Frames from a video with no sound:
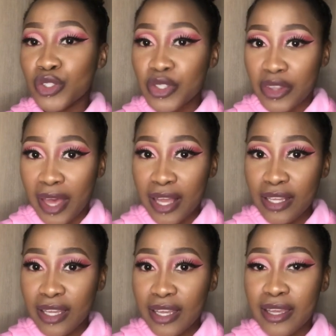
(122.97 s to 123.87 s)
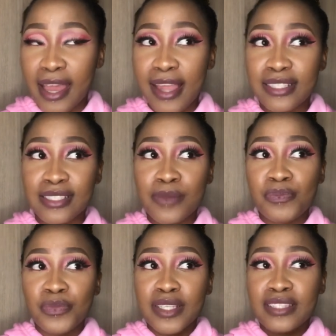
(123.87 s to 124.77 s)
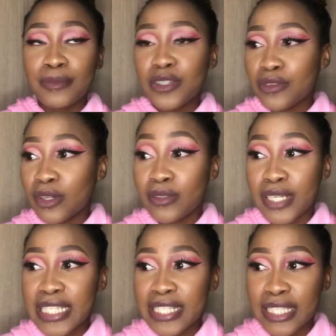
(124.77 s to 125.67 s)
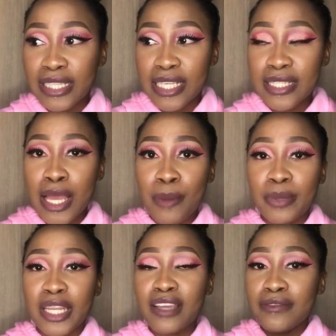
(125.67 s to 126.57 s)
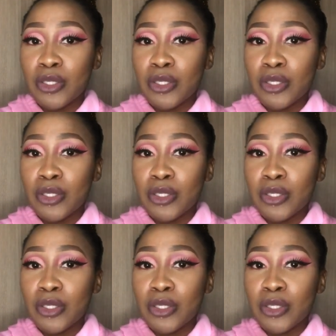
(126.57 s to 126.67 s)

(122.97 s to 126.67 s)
you there, and some of you have already seen this, but if